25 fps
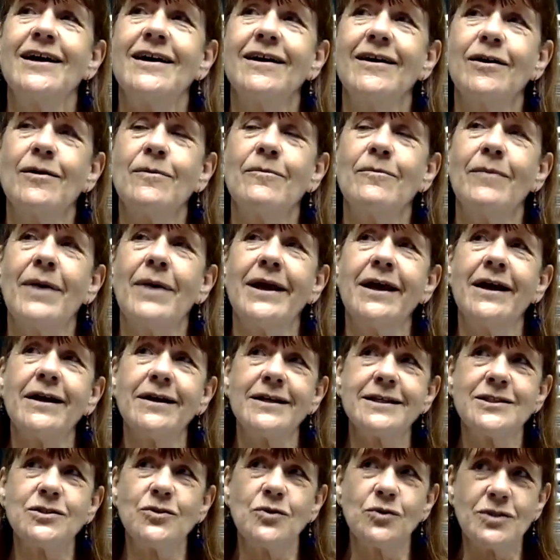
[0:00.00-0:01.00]
Um, my
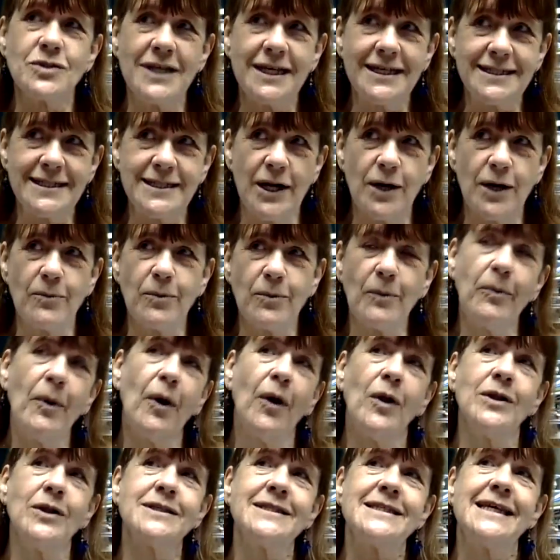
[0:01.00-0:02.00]
youngest daughter has cerebral
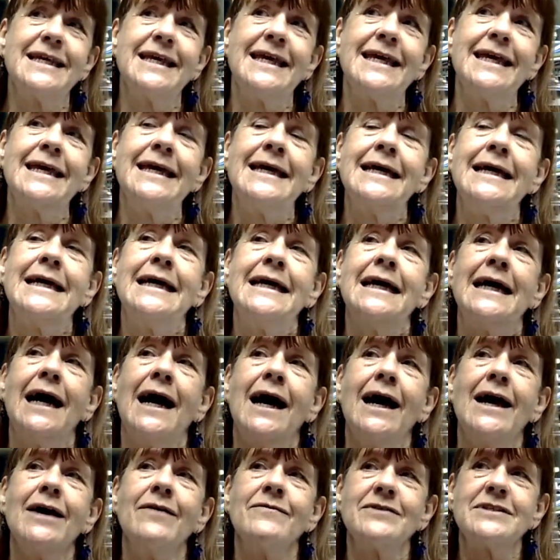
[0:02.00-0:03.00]
palsy.
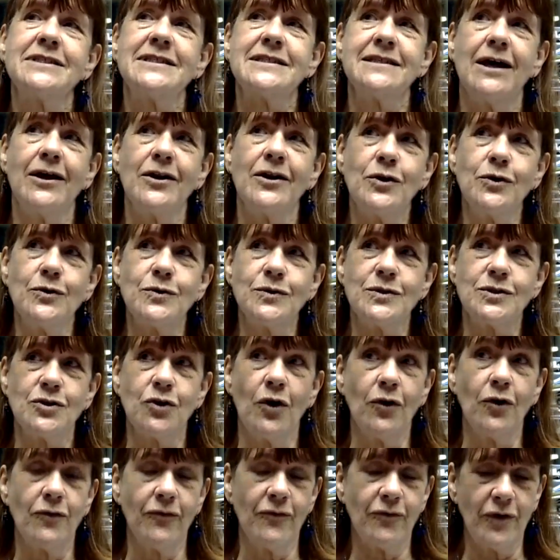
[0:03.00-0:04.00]
I have a son who's
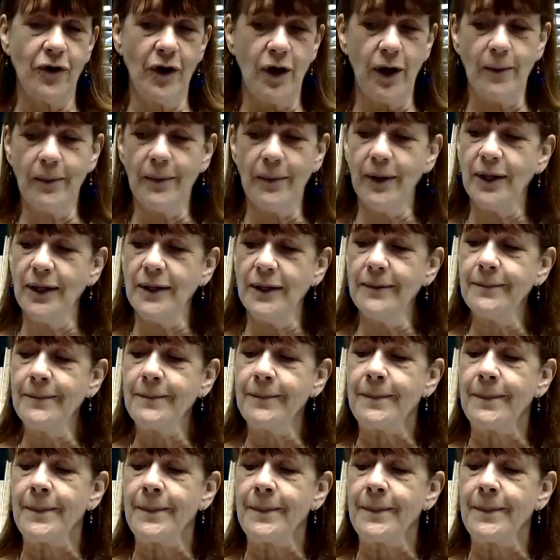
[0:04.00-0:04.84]
nonverbal.